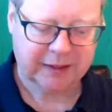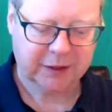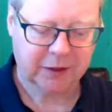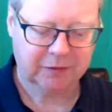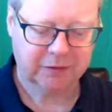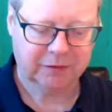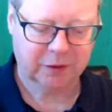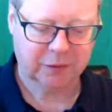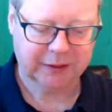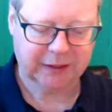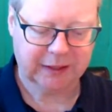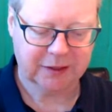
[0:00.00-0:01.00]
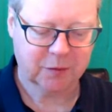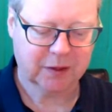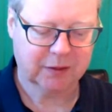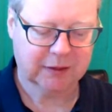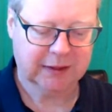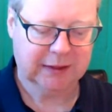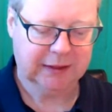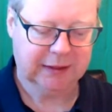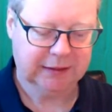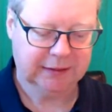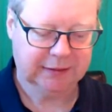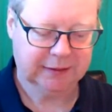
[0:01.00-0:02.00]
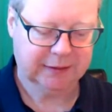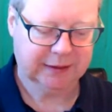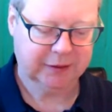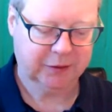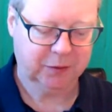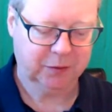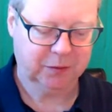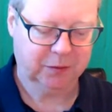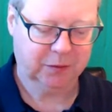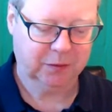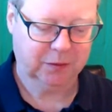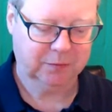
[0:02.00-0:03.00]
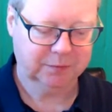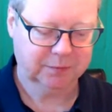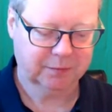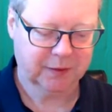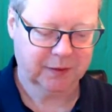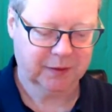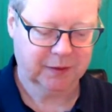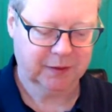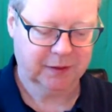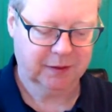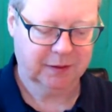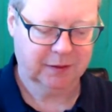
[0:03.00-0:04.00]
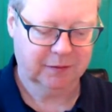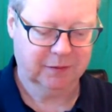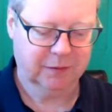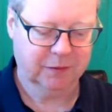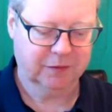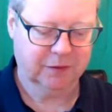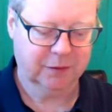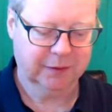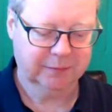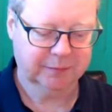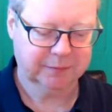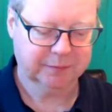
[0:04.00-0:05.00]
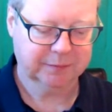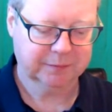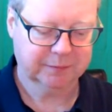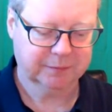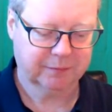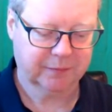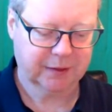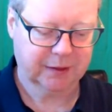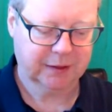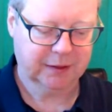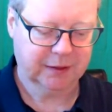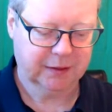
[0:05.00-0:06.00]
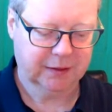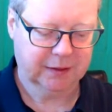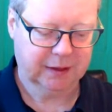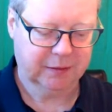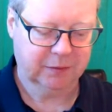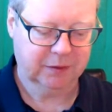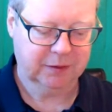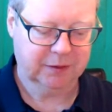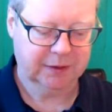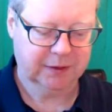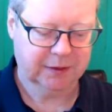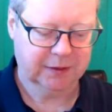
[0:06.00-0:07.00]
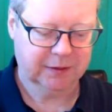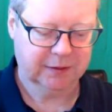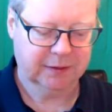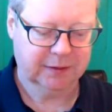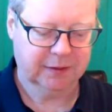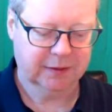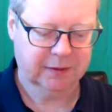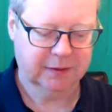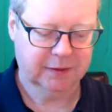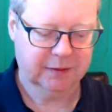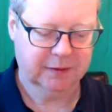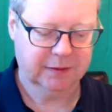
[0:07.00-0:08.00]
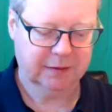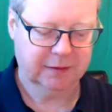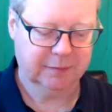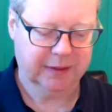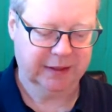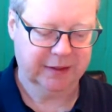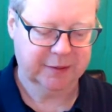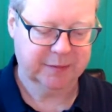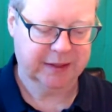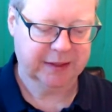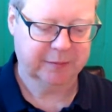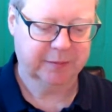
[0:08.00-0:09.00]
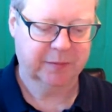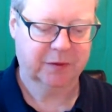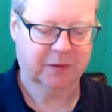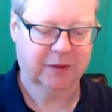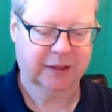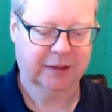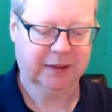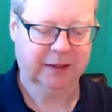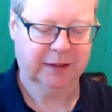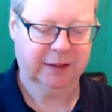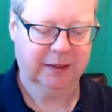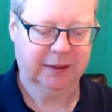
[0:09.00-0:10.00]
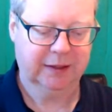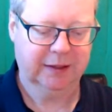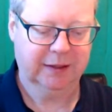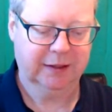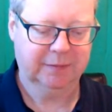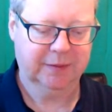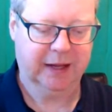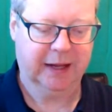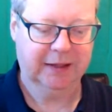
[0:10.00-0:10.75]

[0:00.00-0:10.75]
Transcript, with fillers: Thank you for following as well. Uh, so thank you all for following. That was uh, better spell it correctly. Um,